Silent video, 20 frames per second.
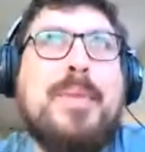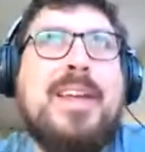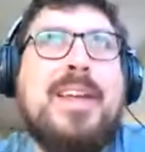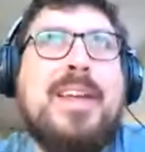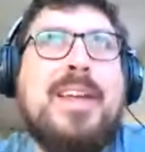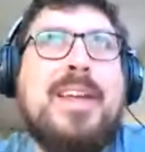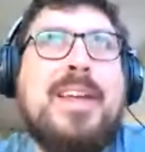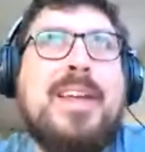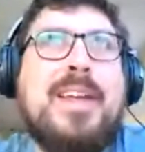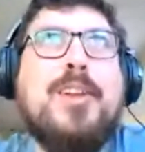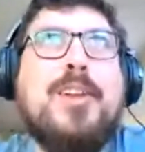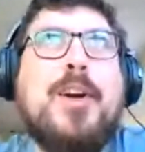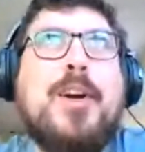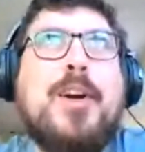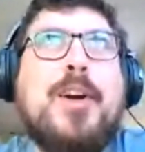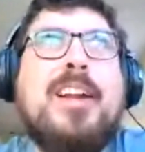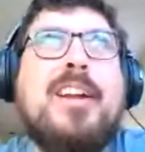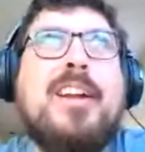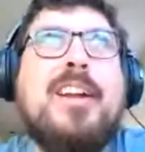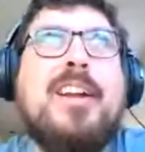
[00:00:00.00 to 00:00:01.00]
me
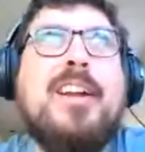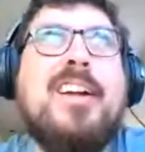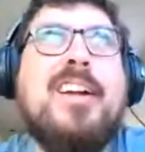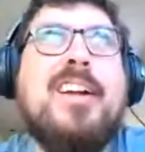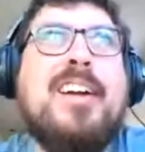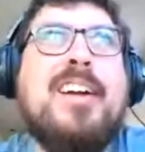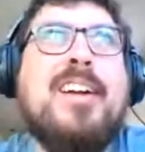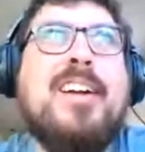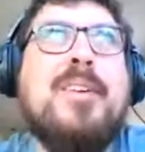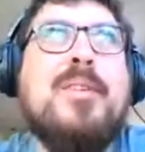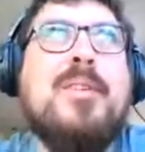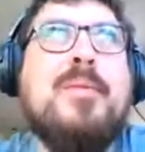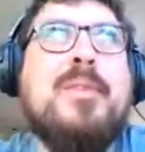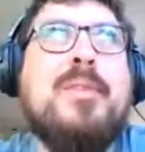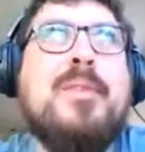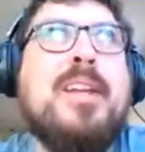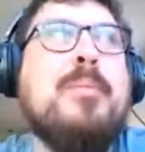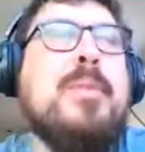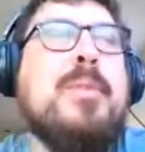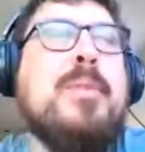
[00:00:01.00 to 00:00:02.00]
learning,
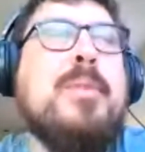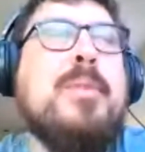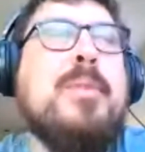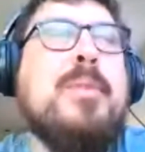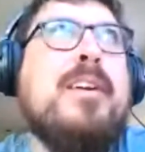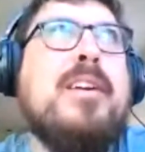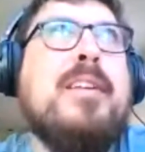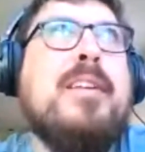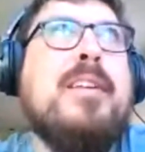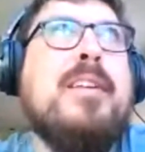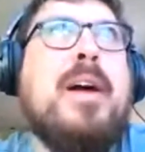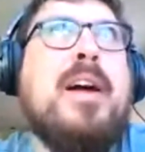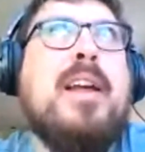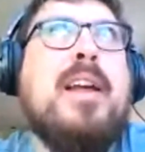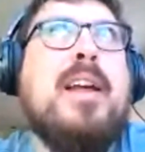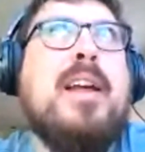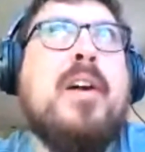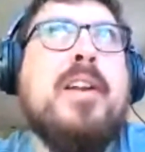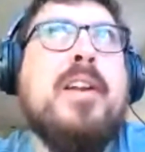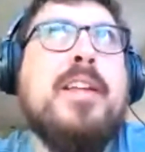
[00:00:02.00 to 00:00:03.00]
being better at my
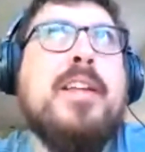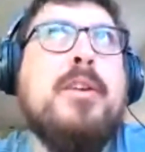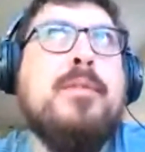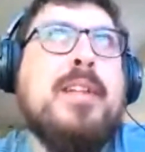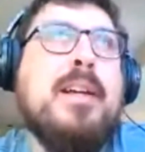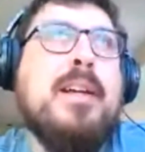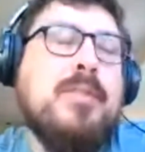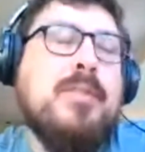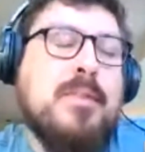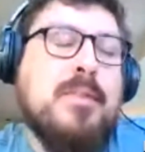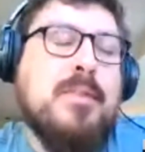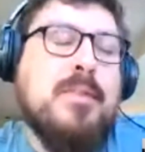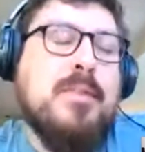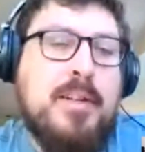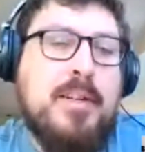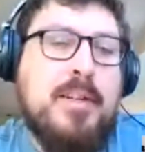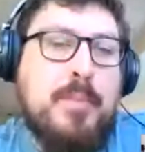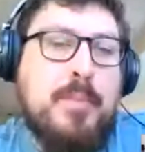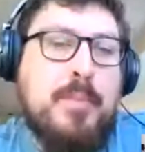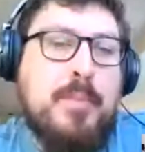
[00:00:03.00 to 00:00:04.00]
audio levels in
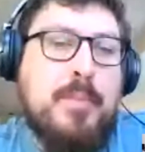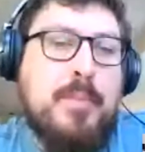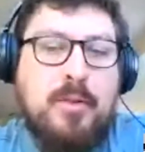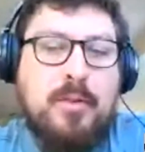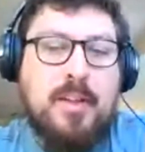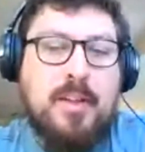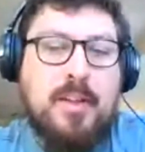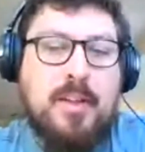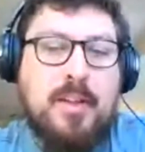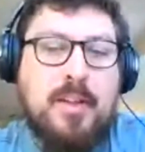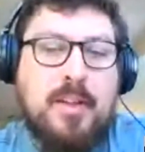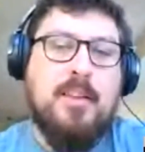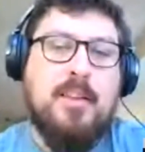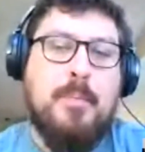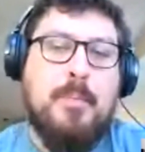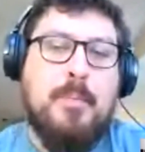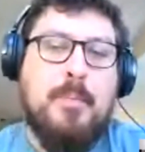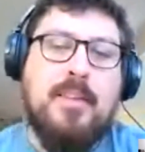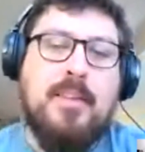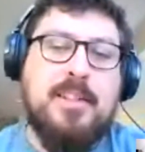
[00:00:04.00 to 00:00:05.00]
my video, like in the
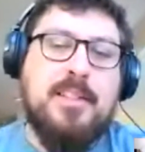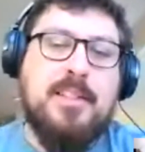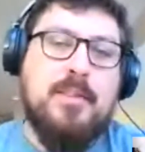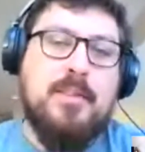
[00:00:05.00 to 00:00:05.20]
balance